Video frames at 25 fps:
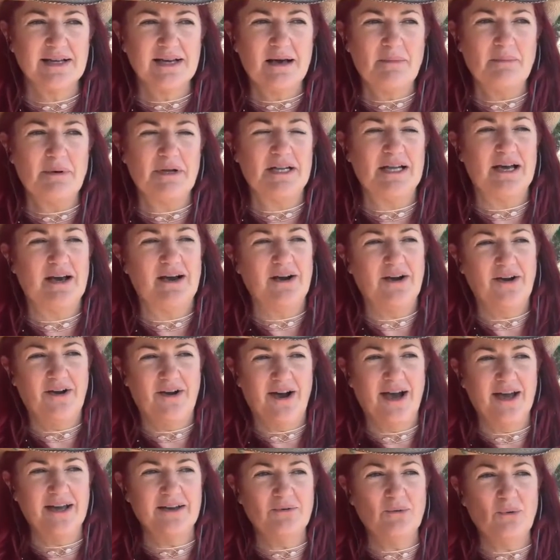But all
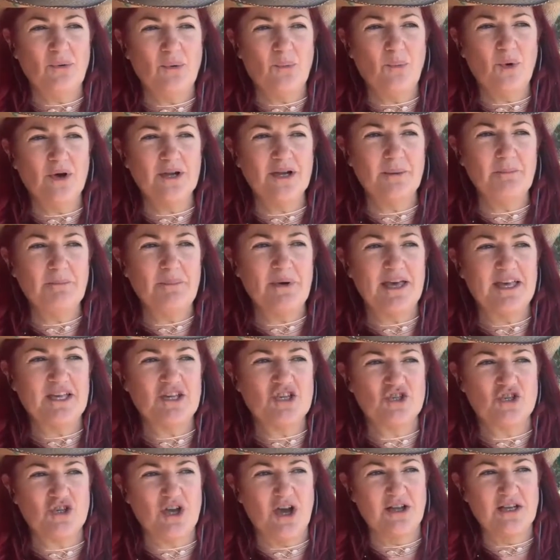right, what I'm being
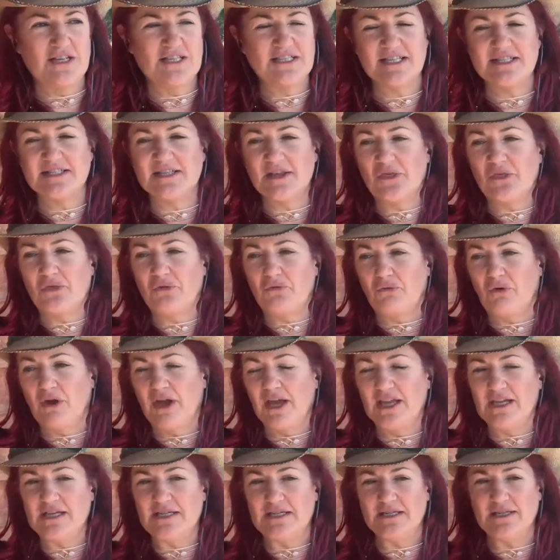shown is as a
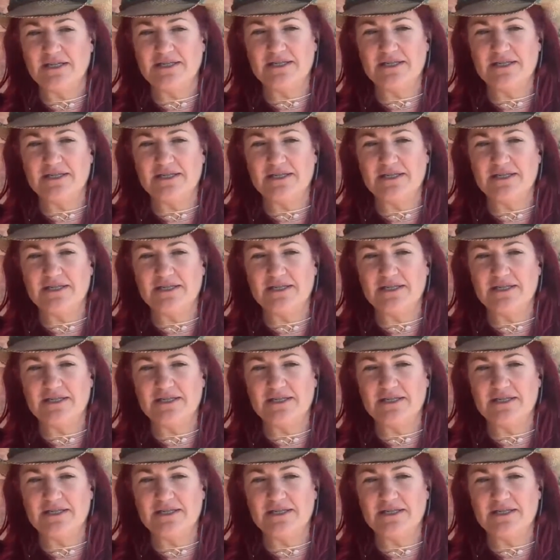thread.